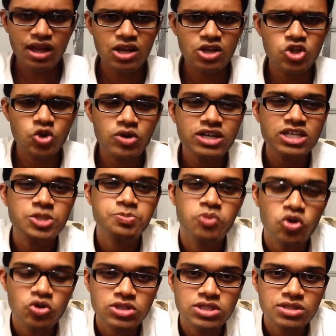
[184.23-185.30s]
You are
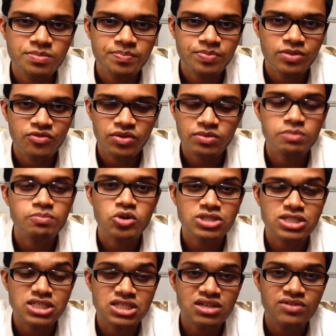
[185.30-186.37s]
exposed from the books
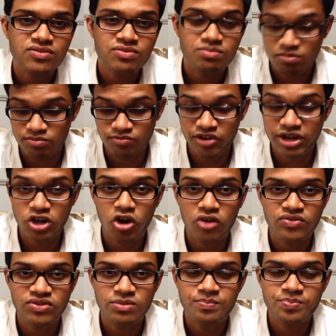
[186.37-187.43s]
and stuff very
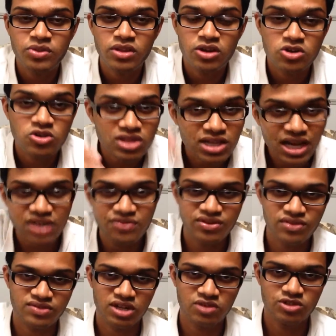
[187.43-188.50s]
often to the guy
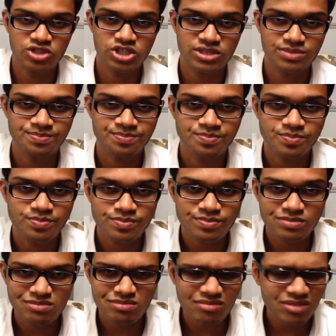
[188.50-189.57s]
fifth down the chain,
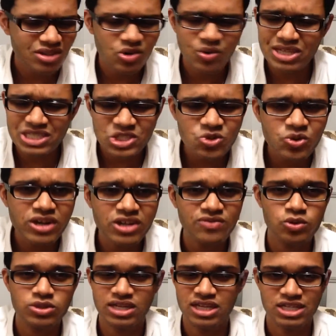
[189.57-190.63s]
who has no idea of
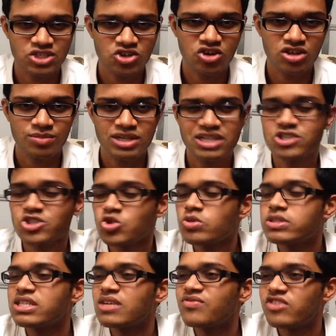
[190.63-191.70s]
what the hell he's talking about. It's so
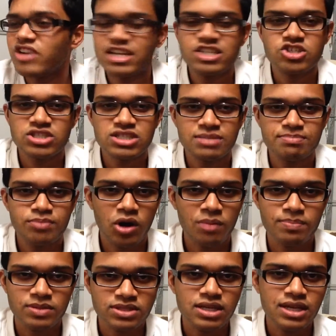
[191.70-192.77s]
self-righteous and
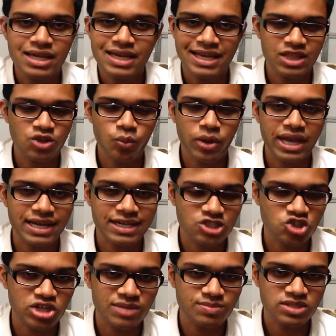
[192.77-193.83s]
pompous in the way he
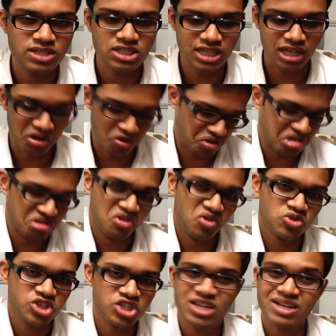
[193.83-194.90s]
describes things. He's like, oh, he
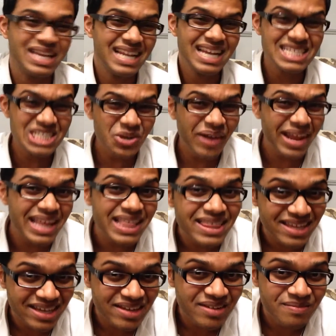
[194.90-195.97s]
knows shit. He doesn't know
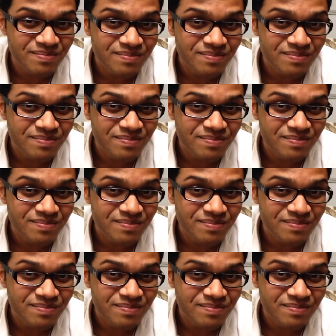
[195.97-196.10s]
anything.